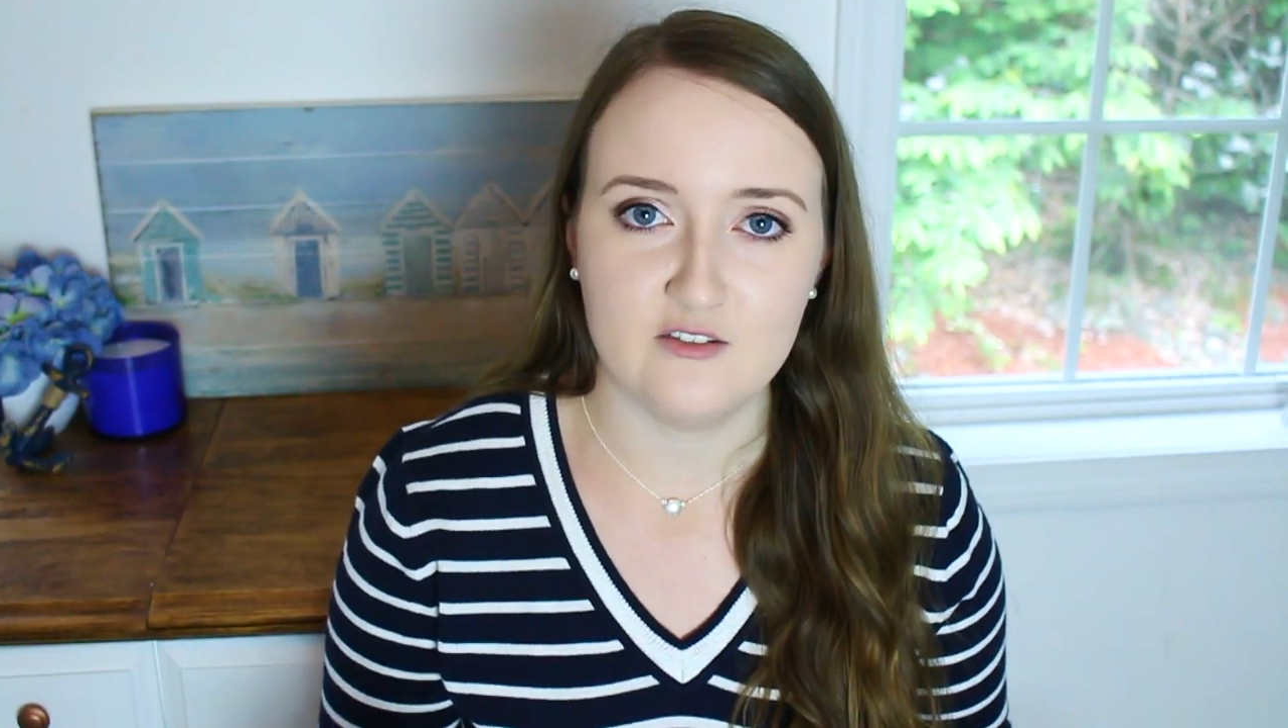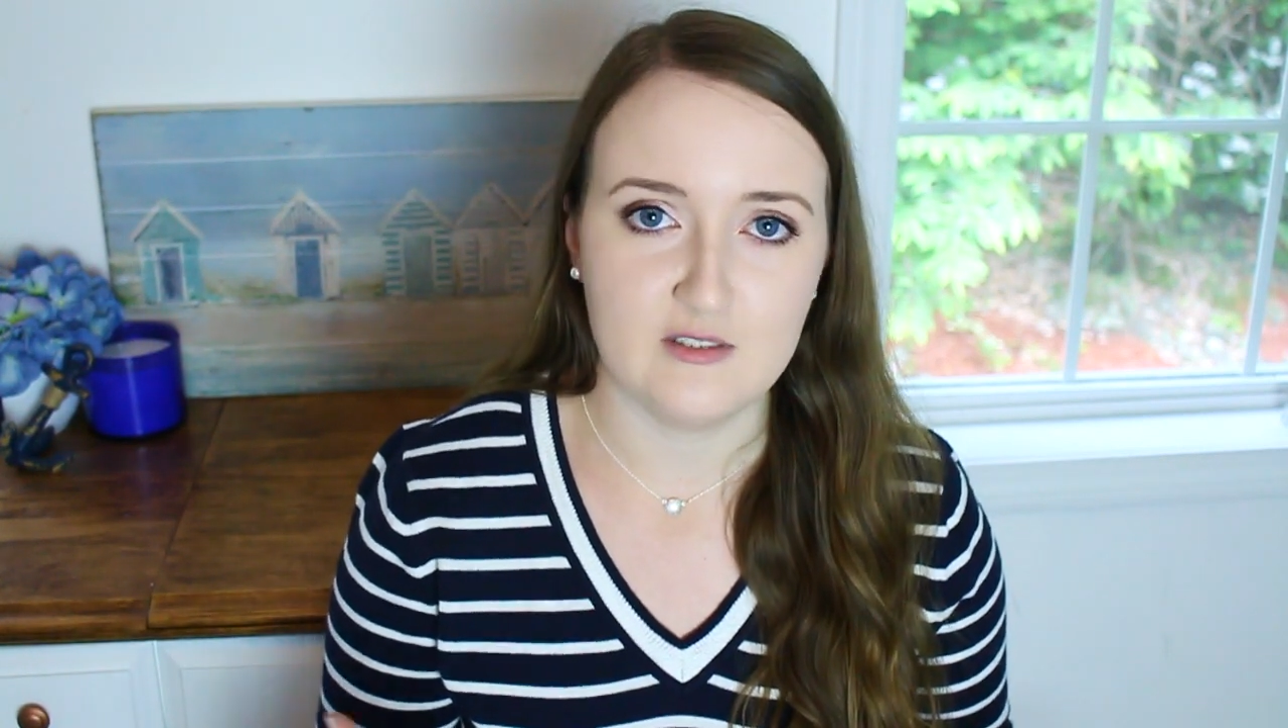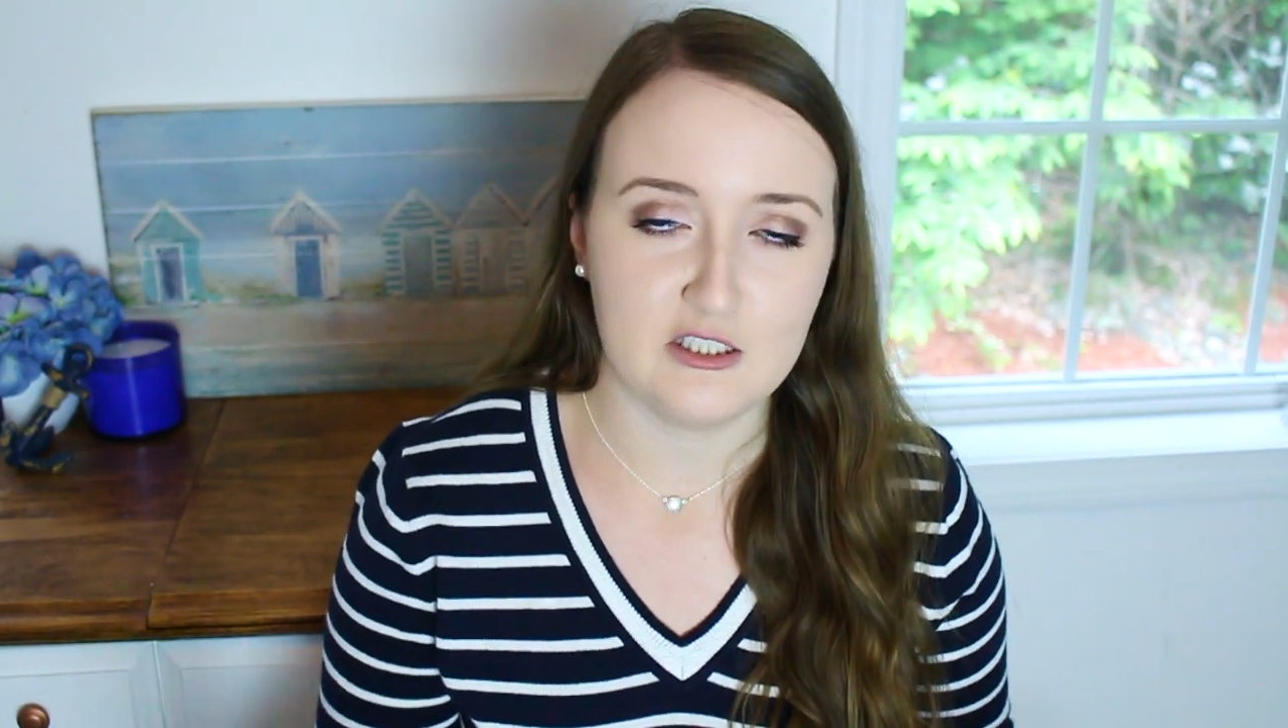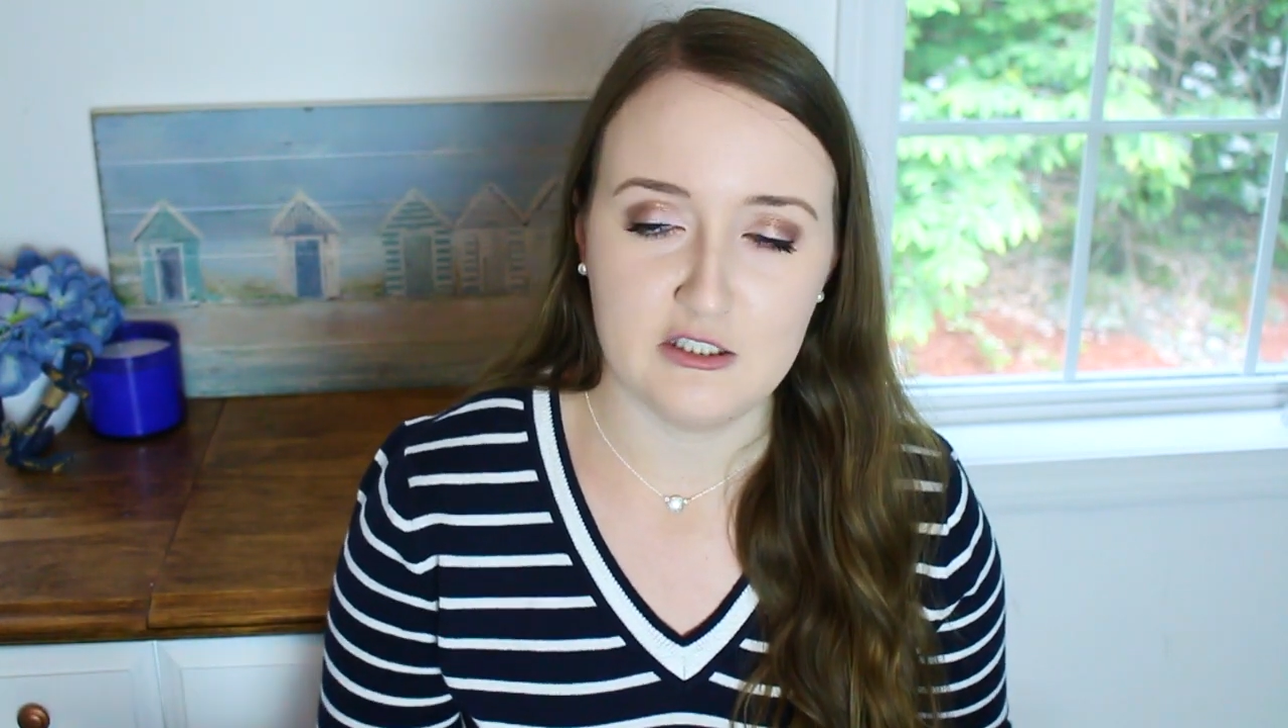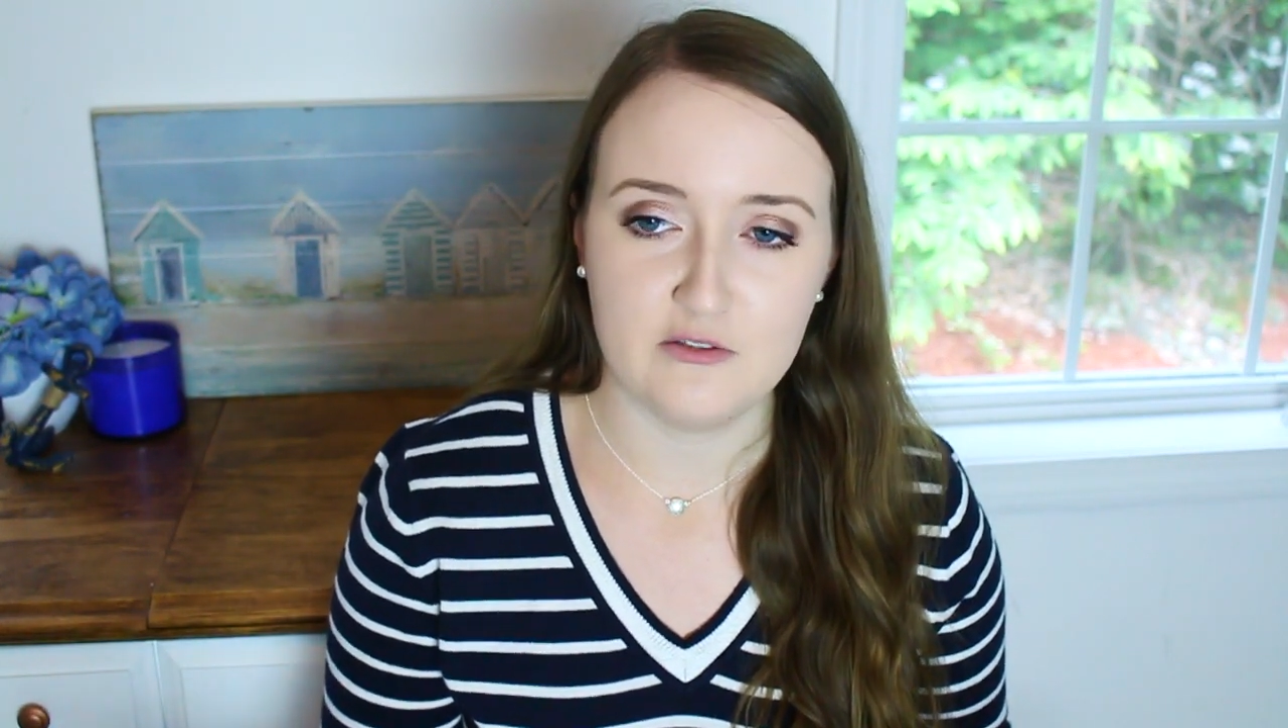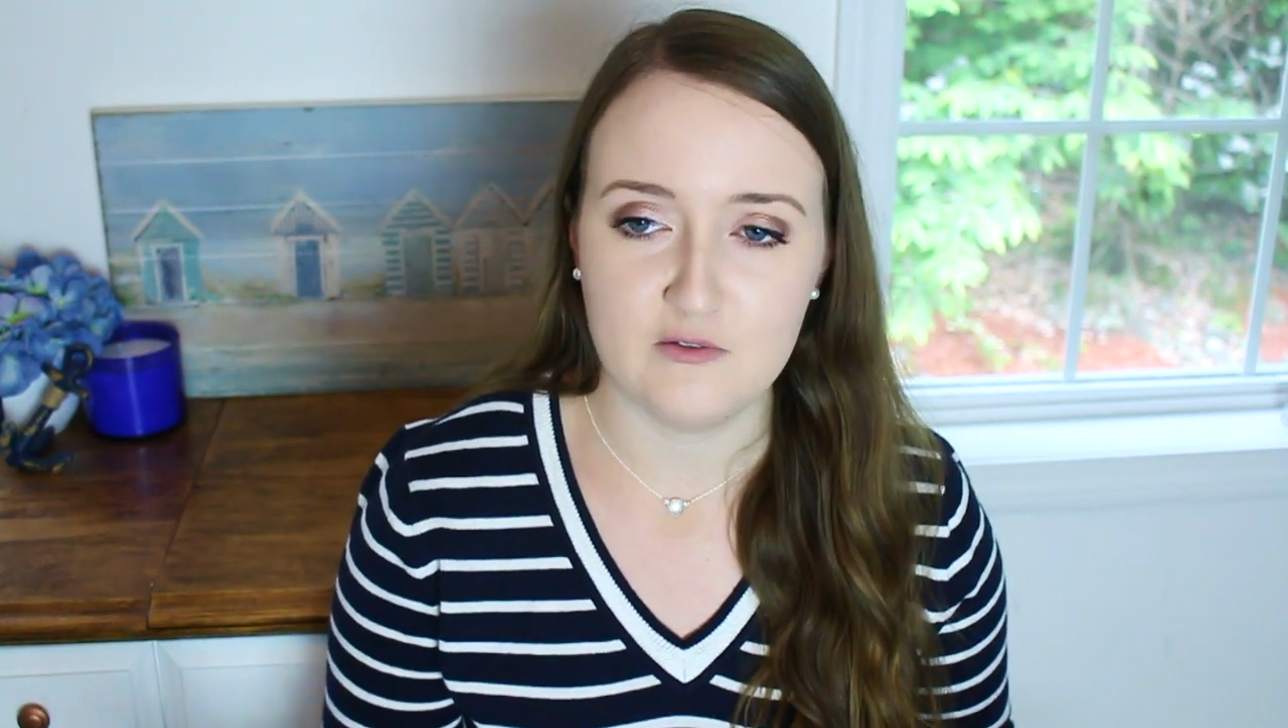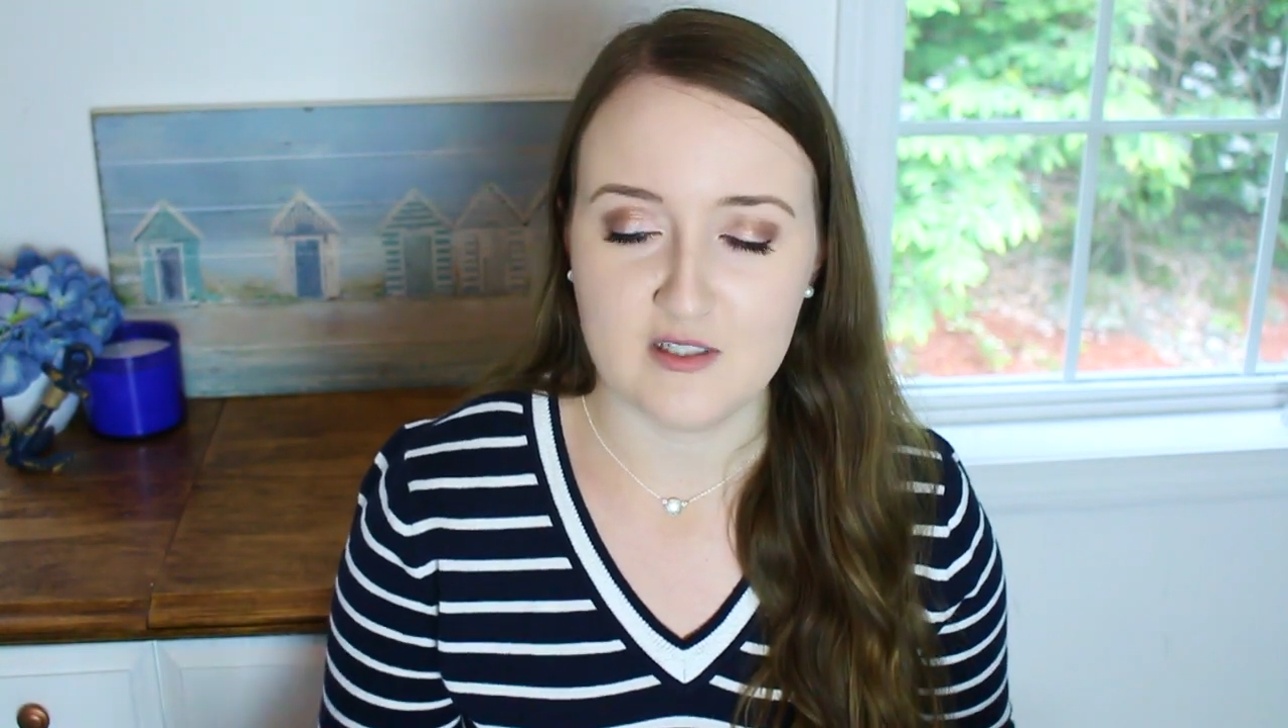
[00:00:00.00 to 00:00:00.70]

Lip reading: you had to use